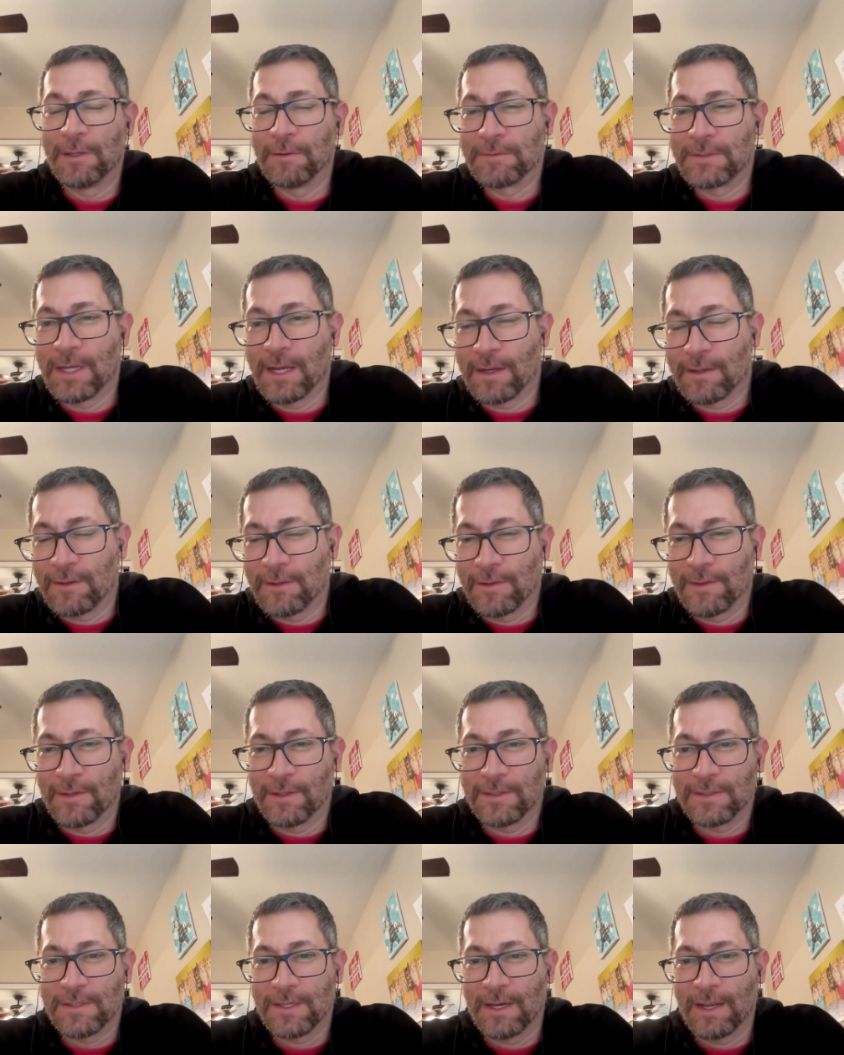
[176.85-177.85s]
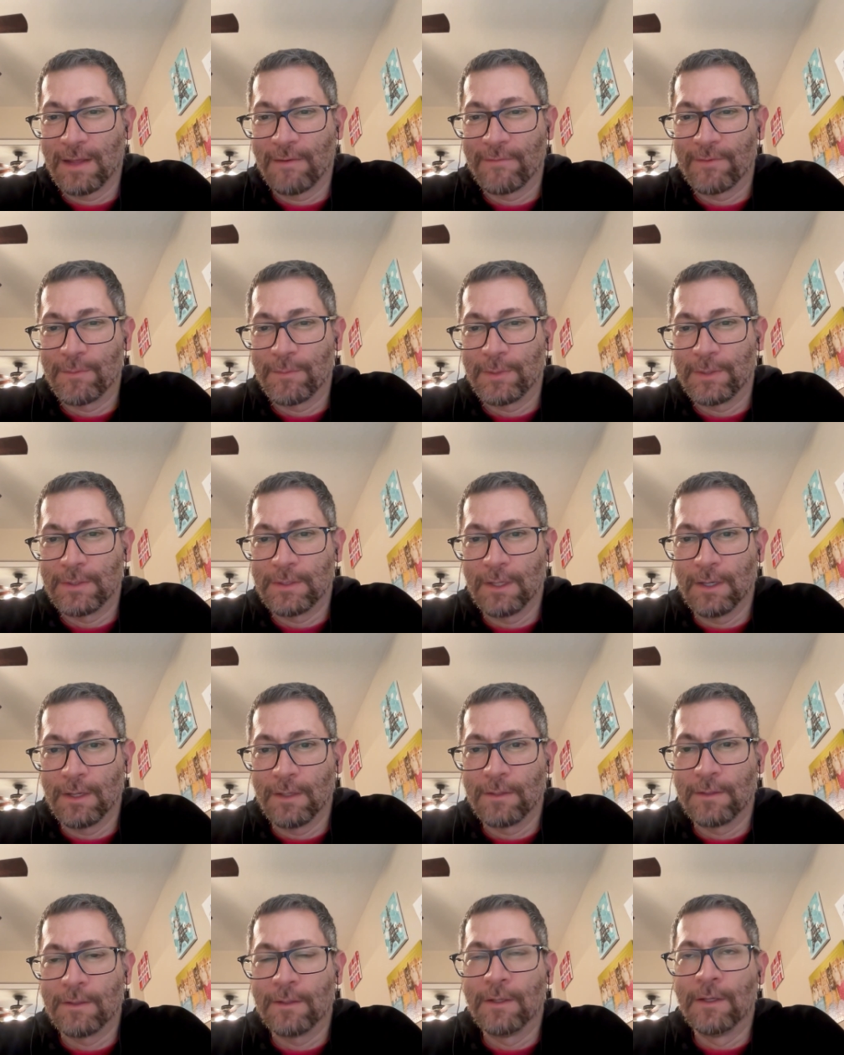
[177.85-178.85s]
tackling things that haven't been
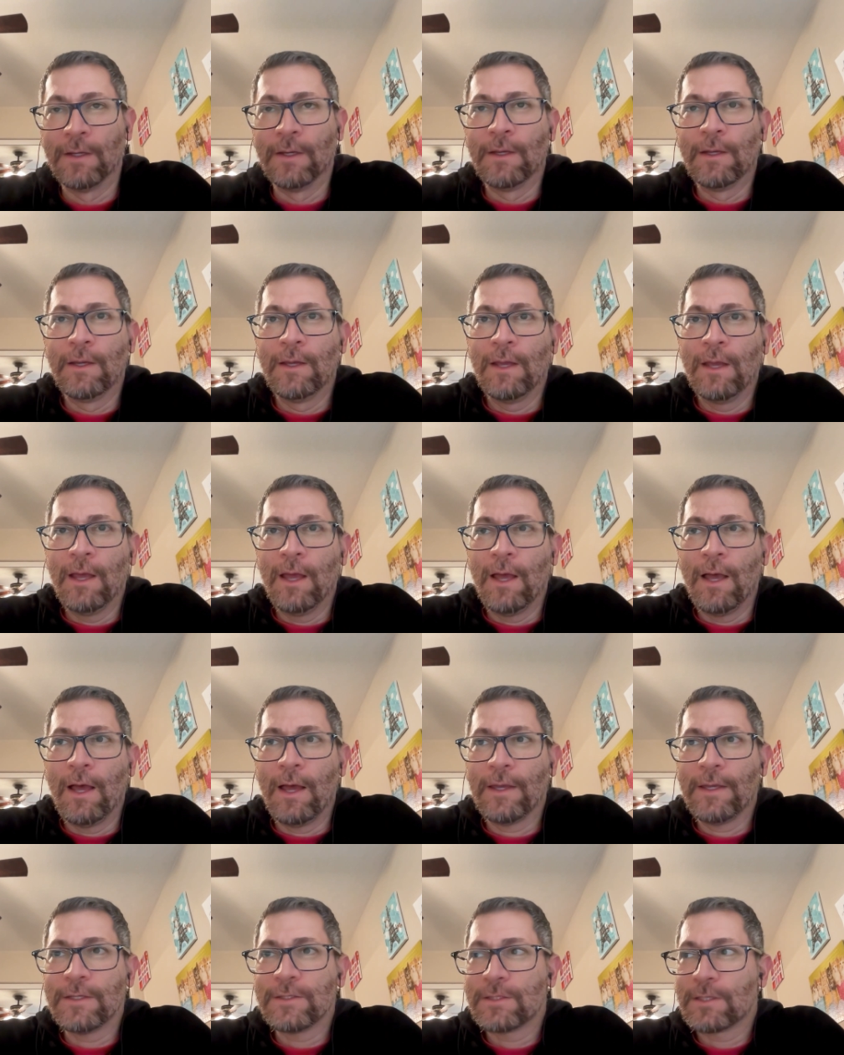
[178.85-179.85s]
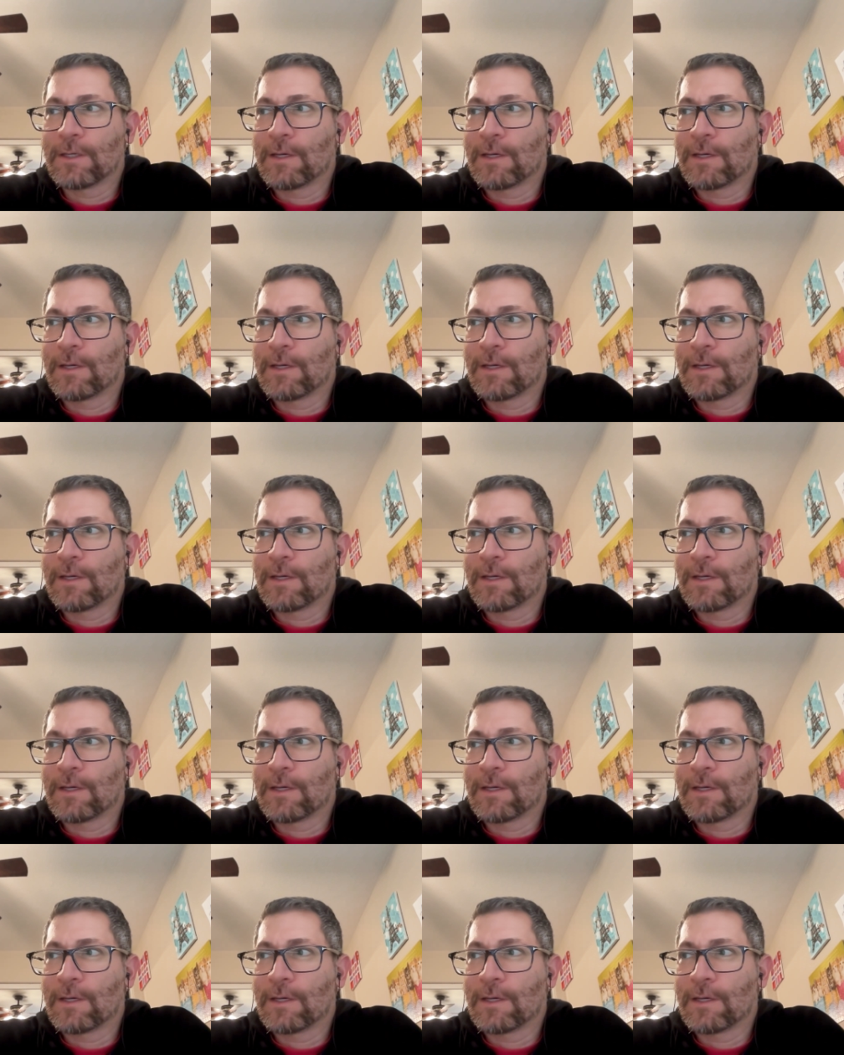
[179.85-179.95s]
done, I guess the